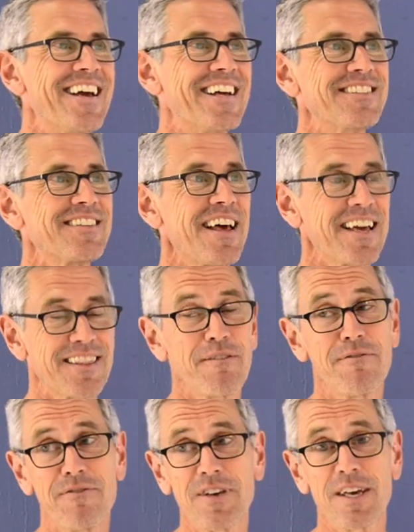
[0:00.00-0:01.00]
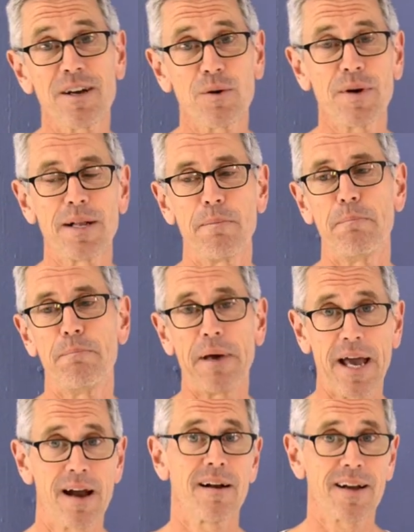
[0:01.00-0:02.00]
It's like the fear when a
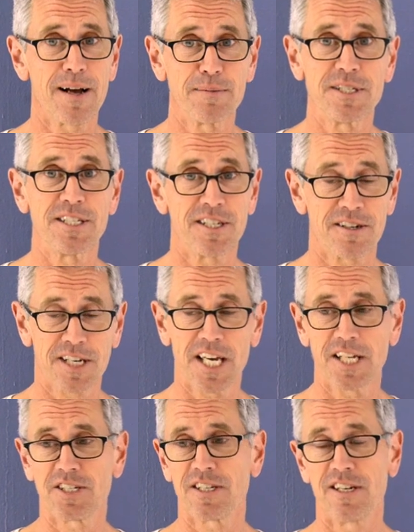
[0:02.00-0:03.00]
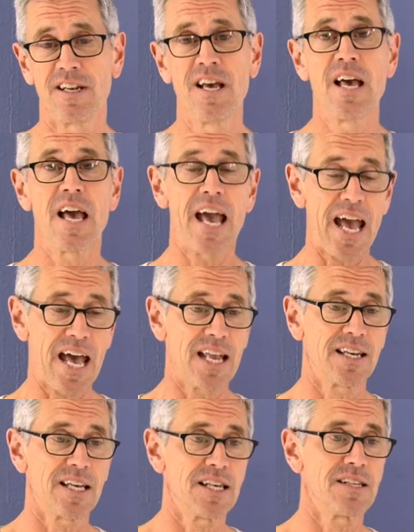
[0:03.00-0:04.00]
bear comes into your kitchen
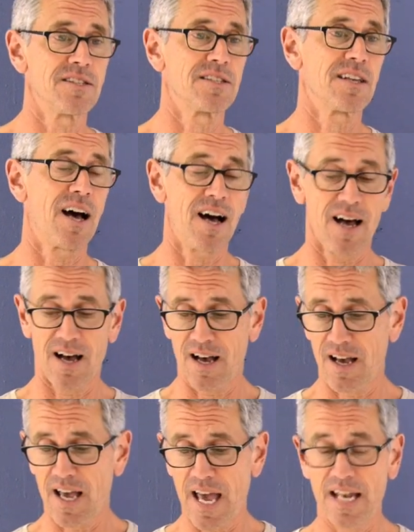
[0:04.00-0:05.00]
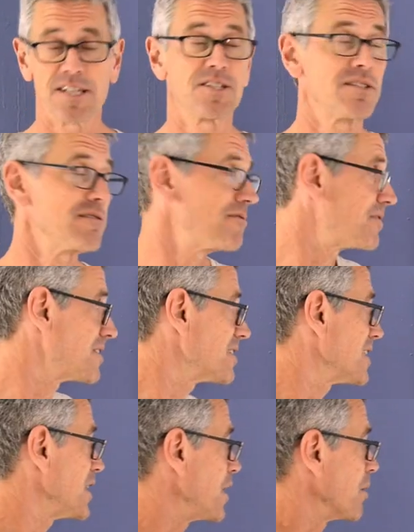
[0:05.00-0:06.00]
and is,
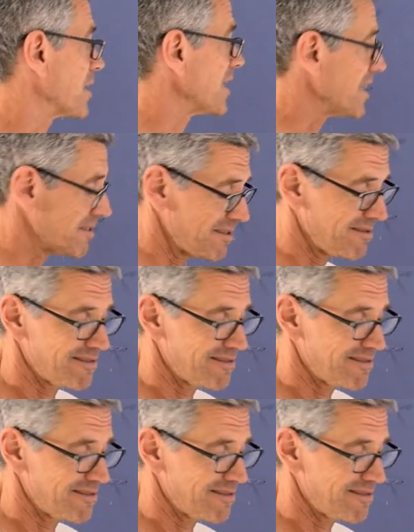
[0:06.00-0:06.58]
you know, gonna